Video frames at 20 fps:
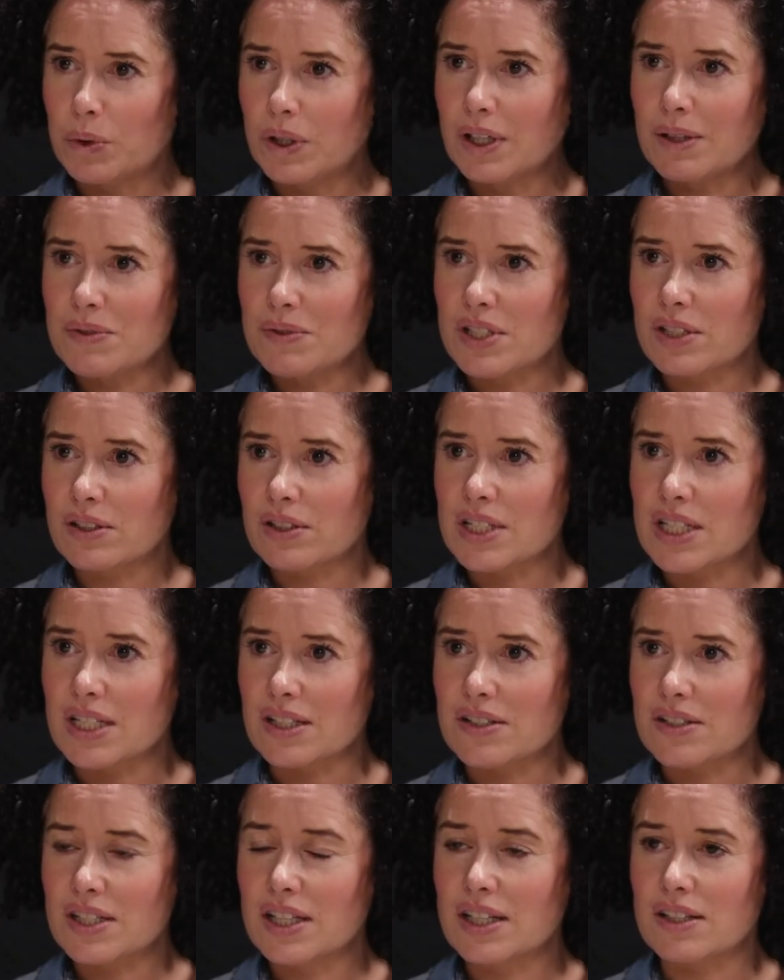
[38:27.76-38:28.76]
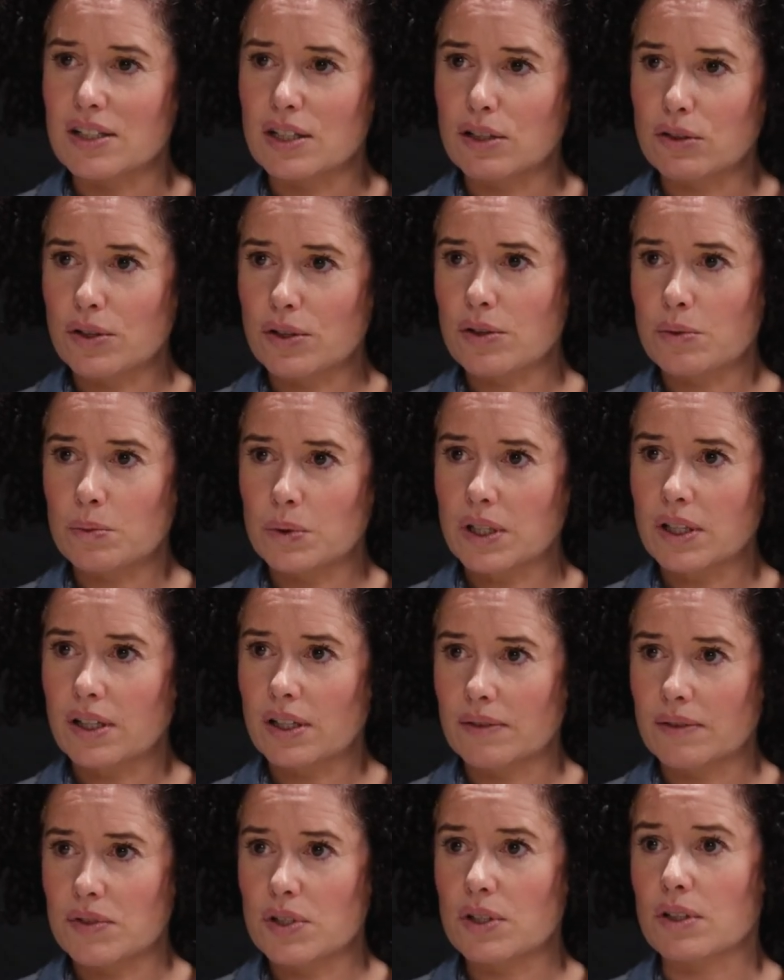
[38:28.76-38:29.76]
what I'm starting to see is a lot of the
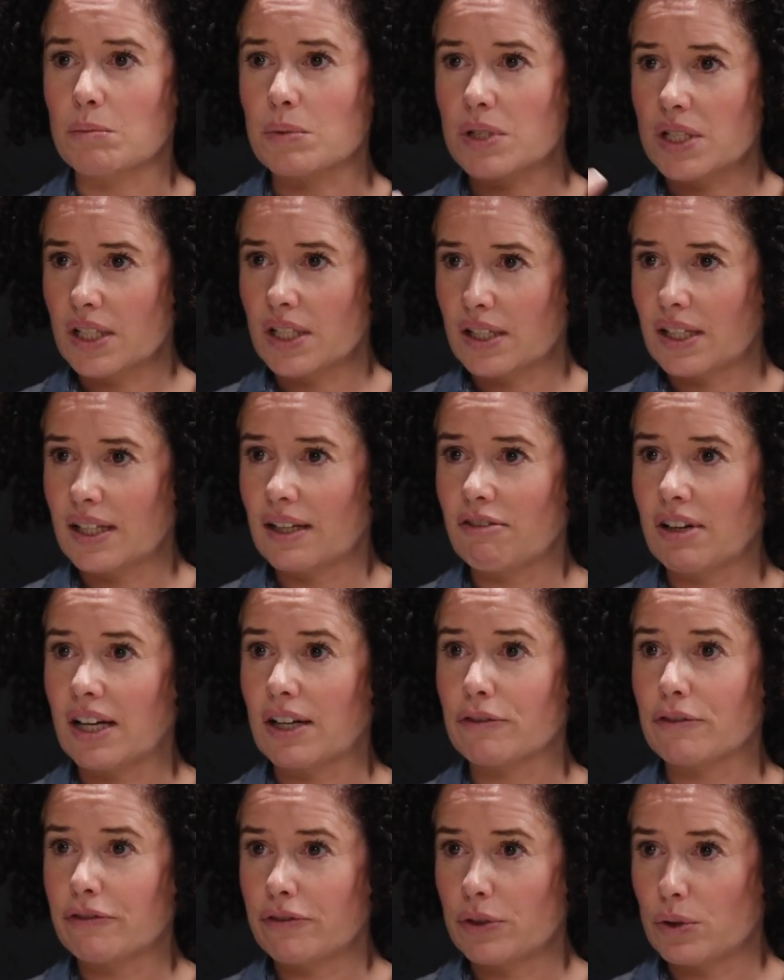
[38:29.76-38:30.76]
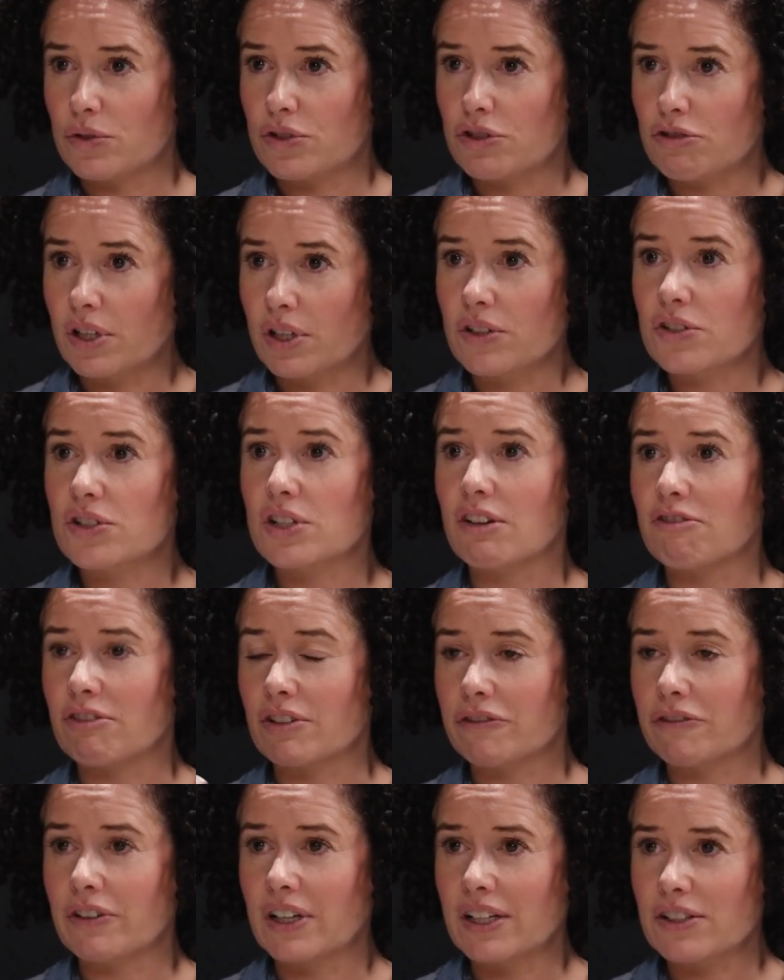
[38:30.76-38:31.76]
work I'm doing, particularly around food structure
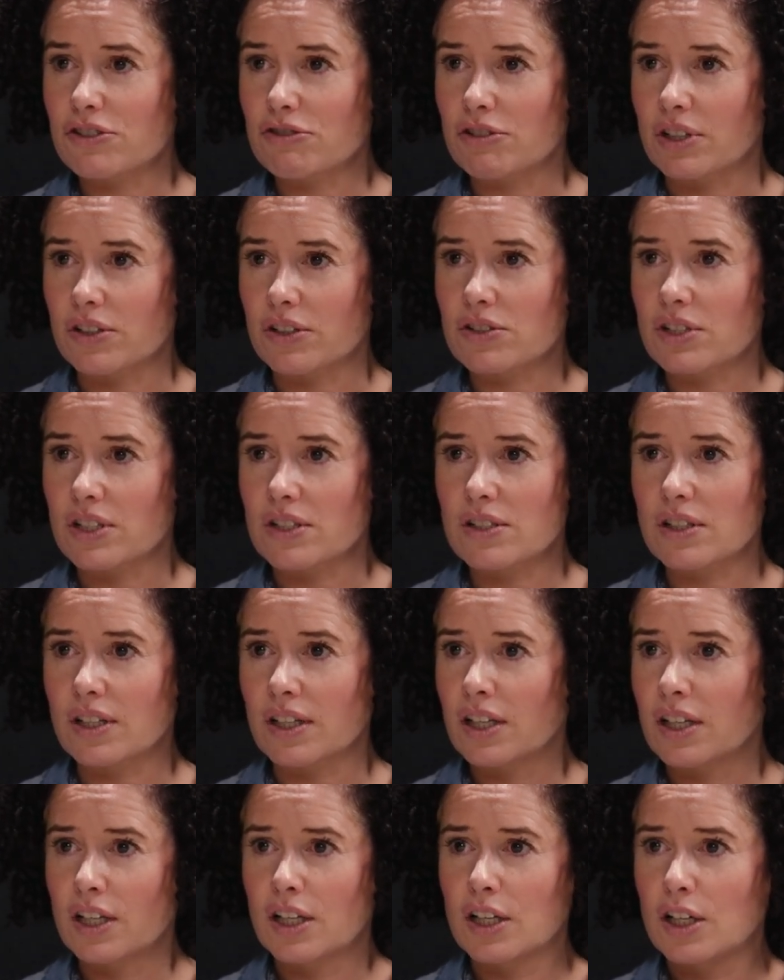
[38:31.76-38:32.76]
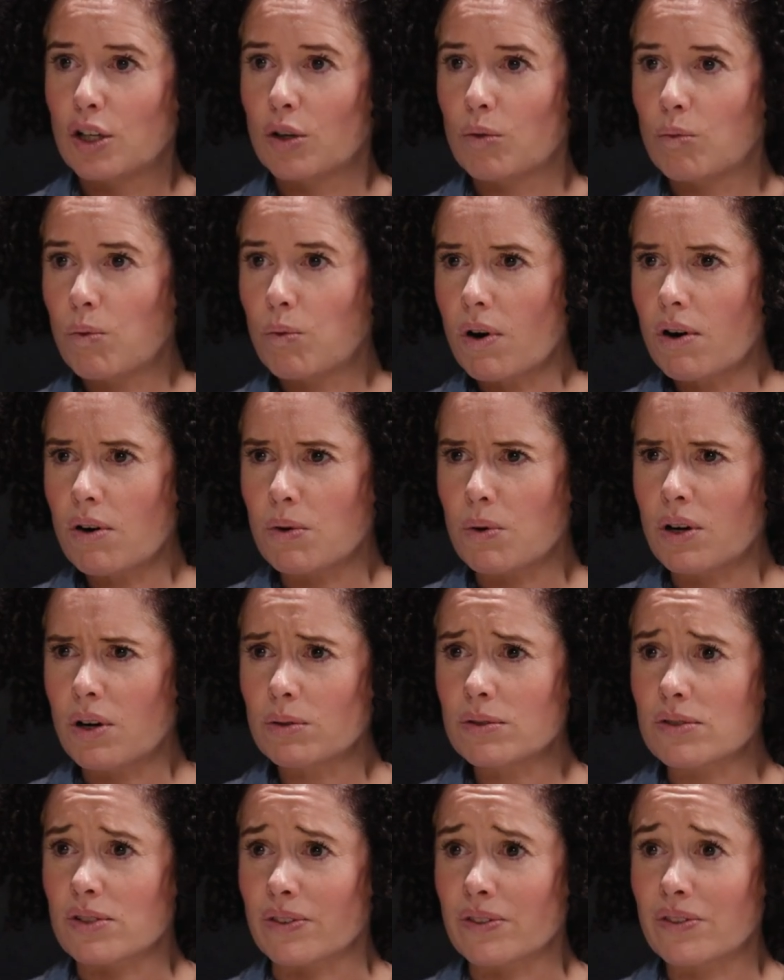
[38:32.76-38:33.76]
and fat structure, it's like, whoa,
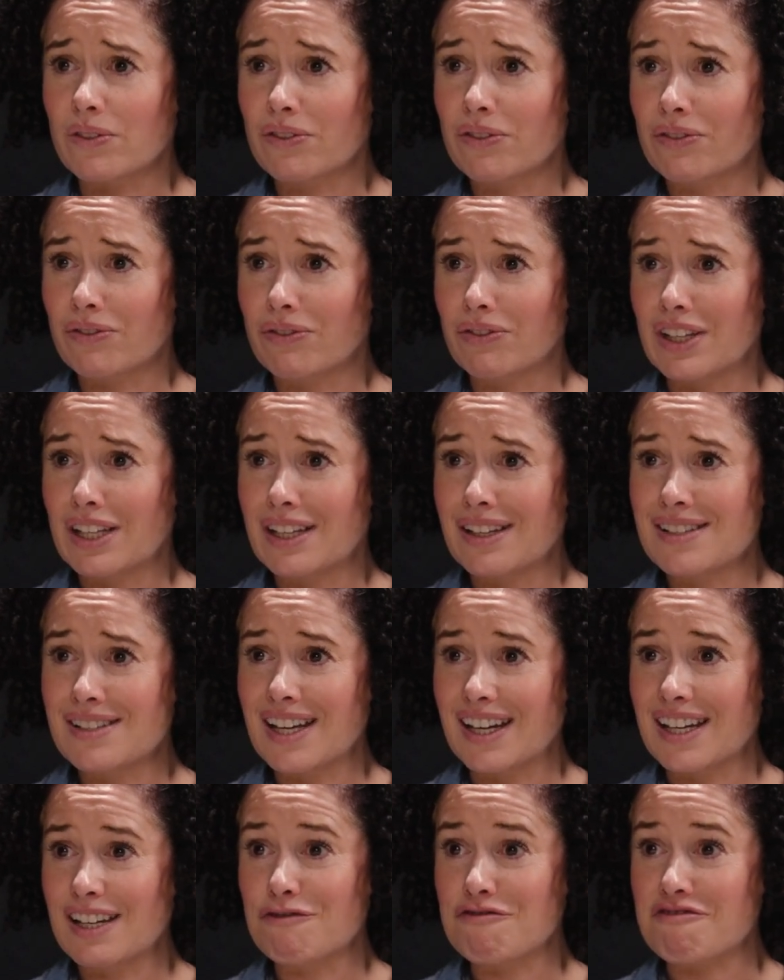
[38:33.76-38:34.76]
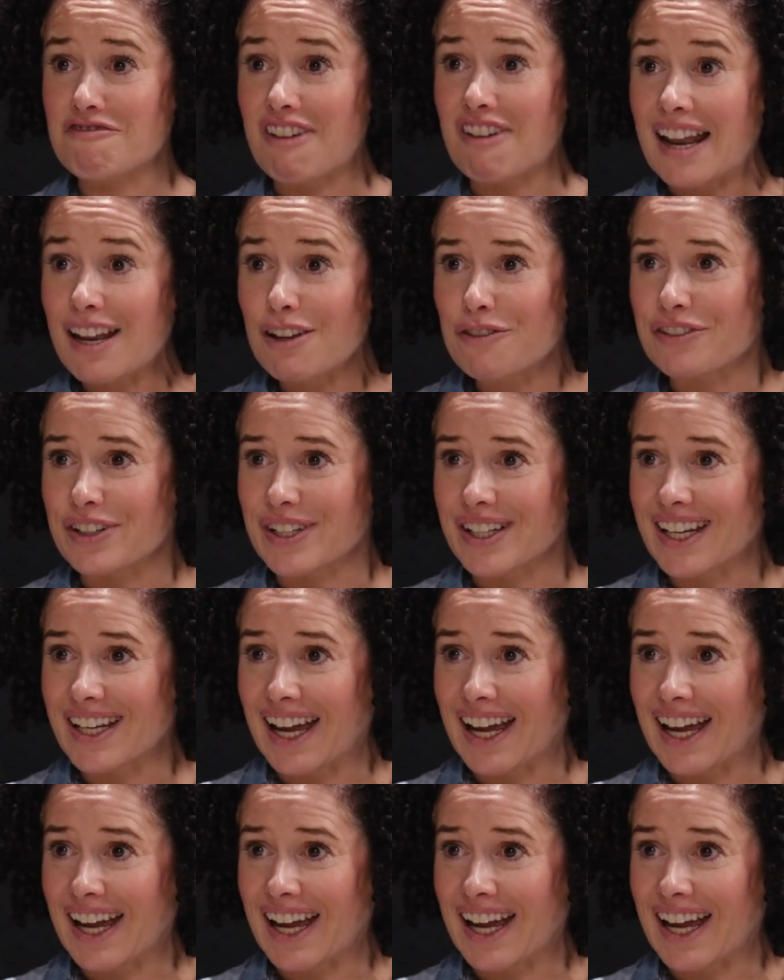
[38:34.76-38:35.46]
hold on. Is that even relevant